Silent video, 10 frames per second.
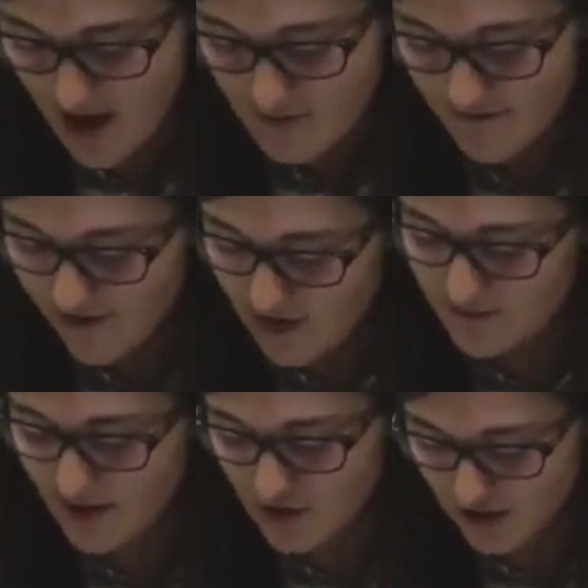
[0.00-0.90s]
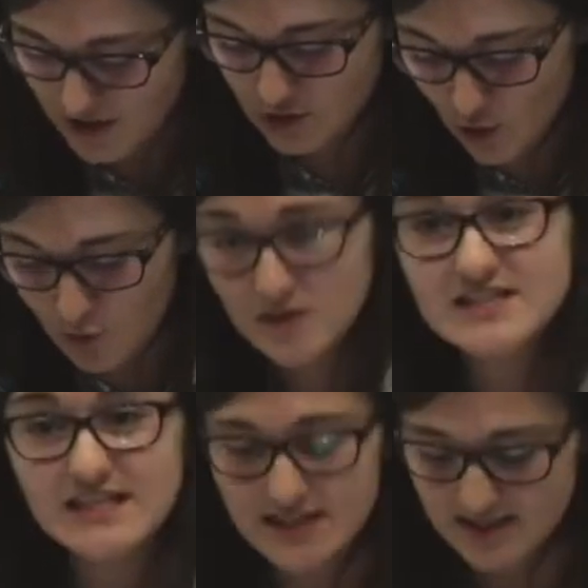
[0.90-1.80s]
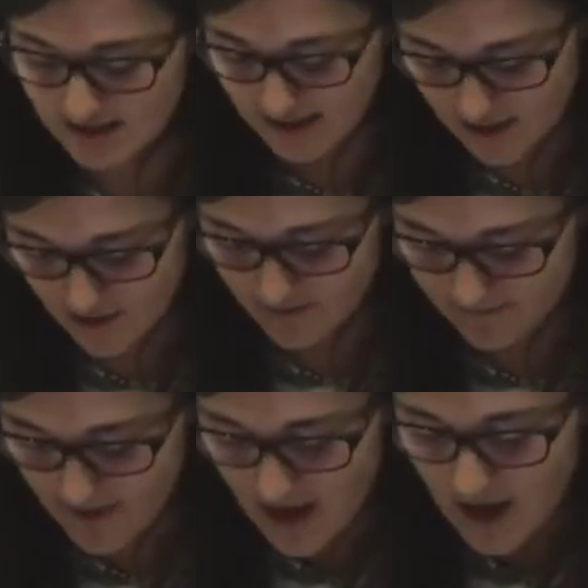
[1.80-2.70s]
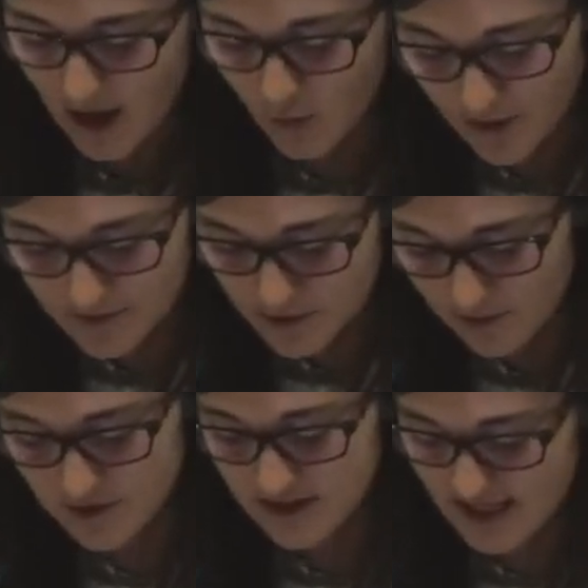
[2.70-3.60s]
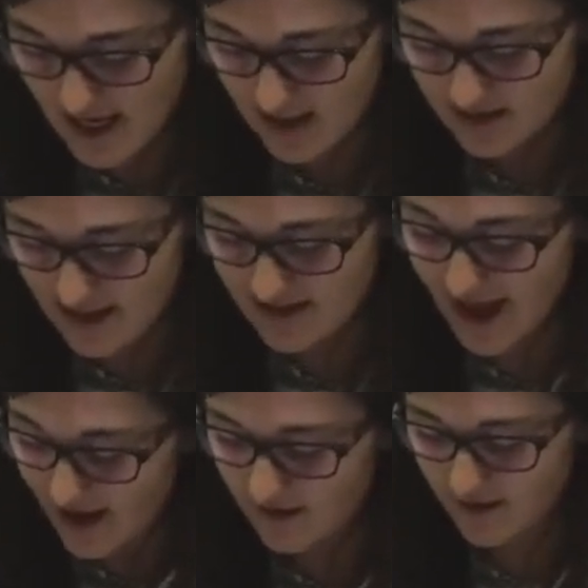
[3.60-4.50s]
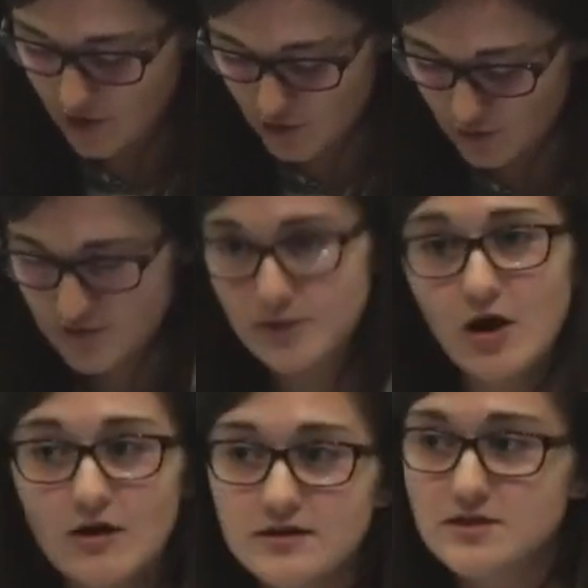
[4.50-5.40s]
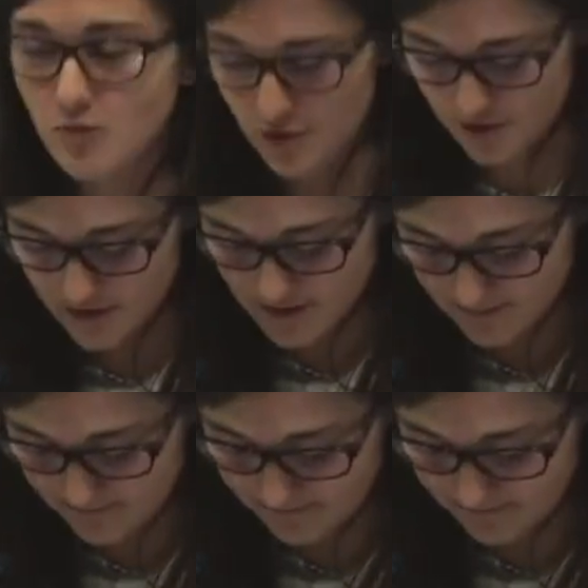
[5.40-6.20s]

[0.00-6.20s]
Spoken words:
but very much as a global citizen leader, equipped to understand and tackle issues beyond these borders.